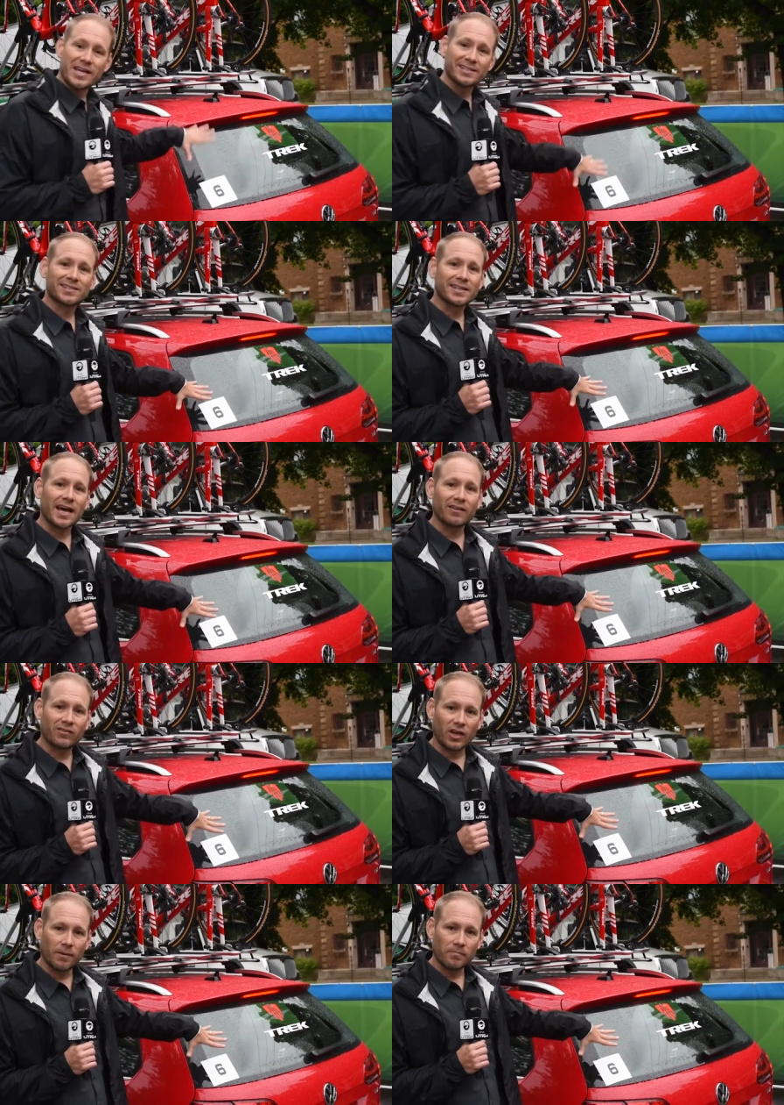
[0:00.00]
inside
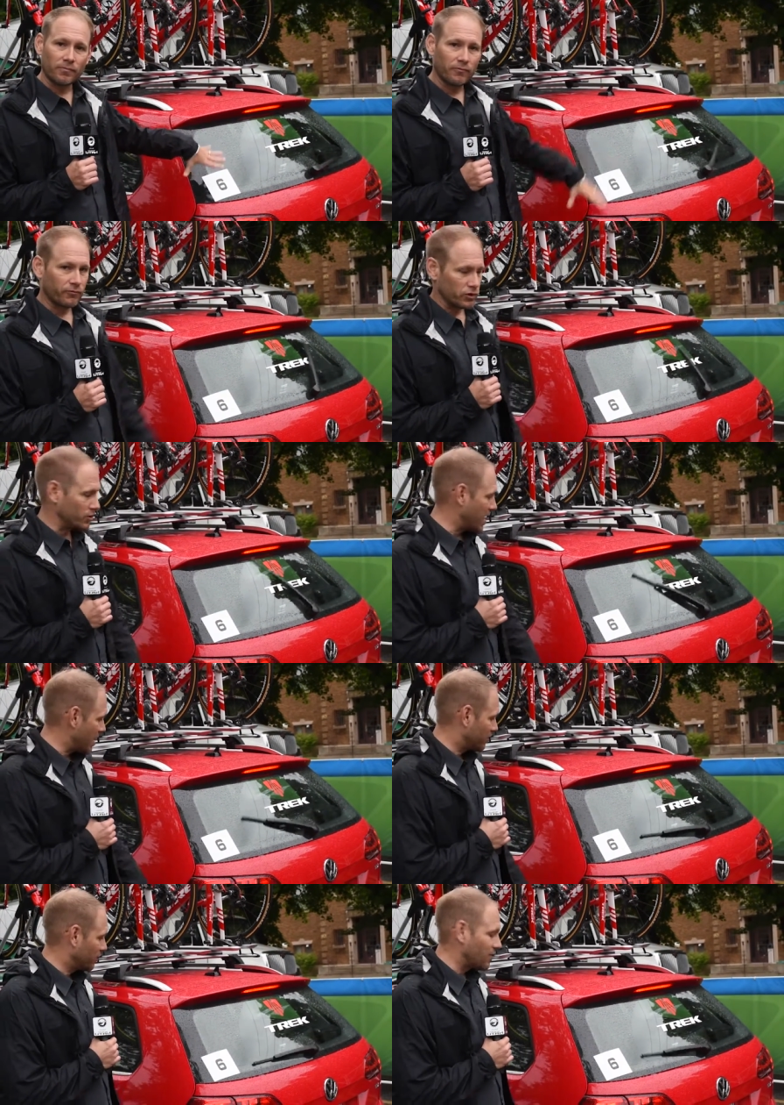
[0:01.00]
tip for you
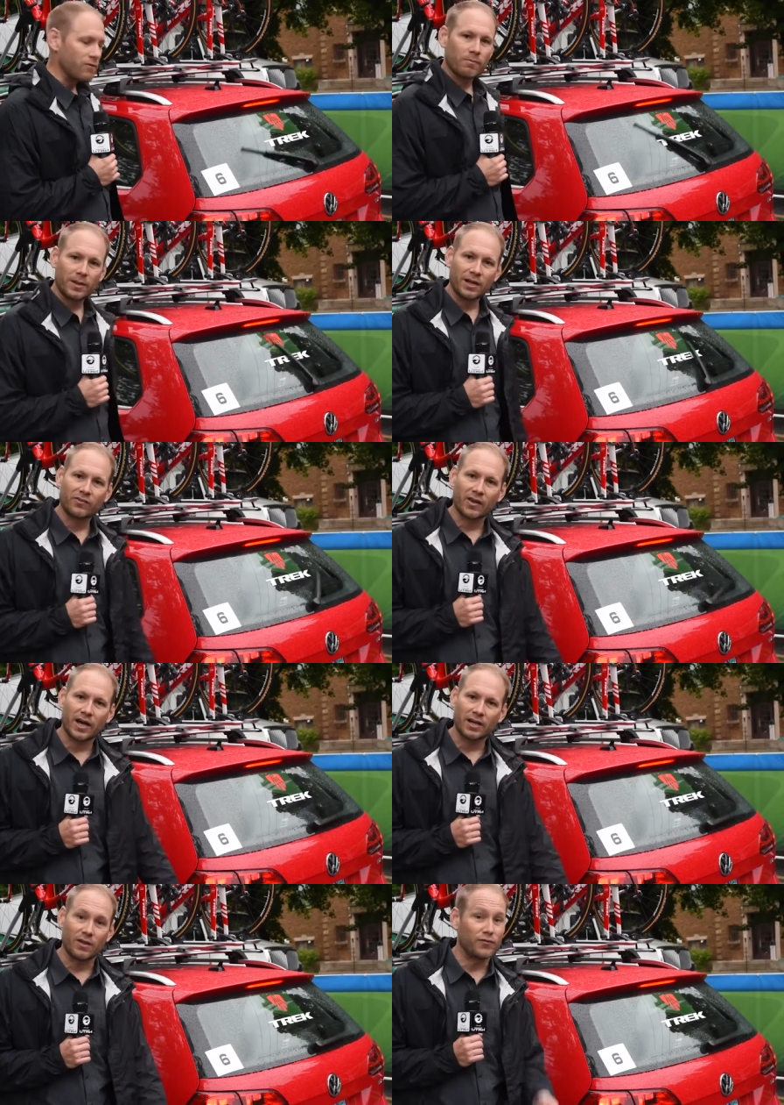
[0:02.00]
guys that have never been
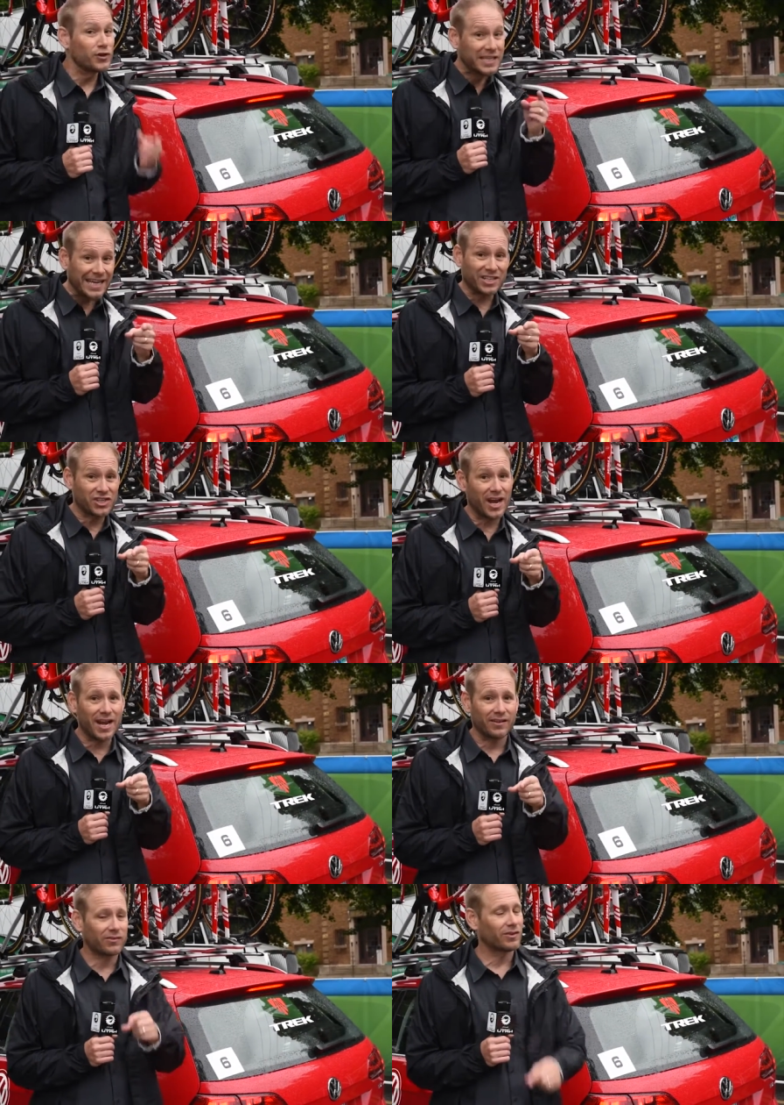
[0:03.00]
inside. And if you get a
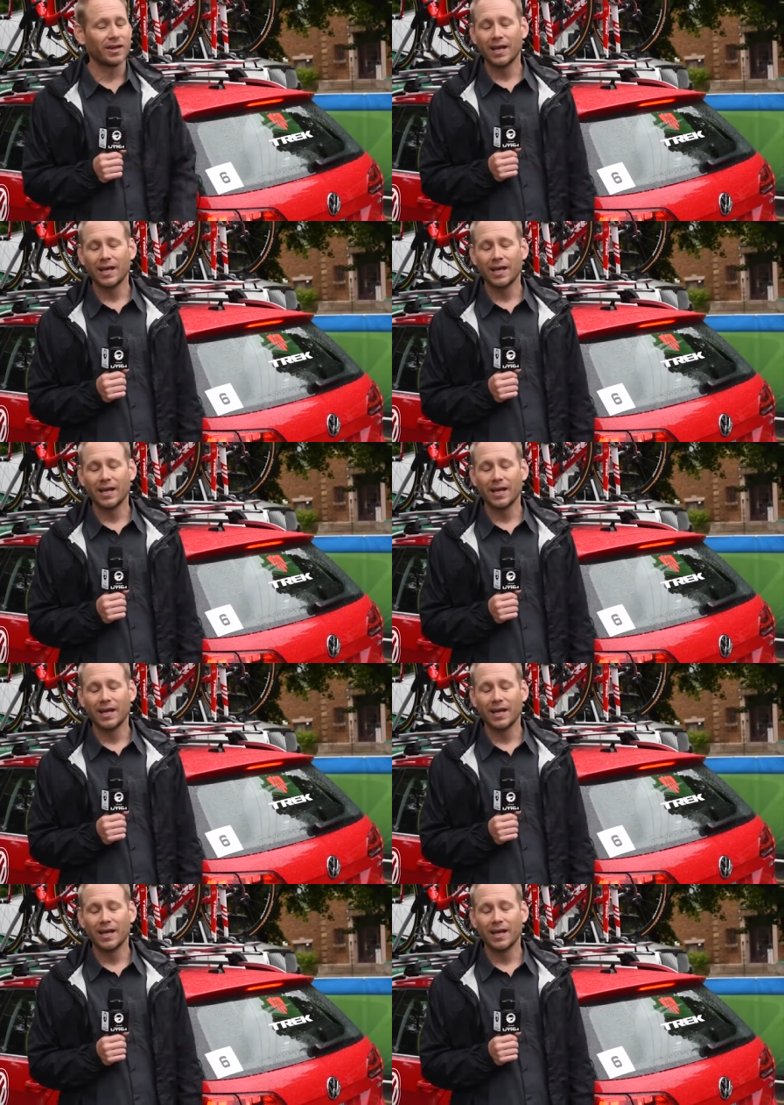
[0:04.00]
chance,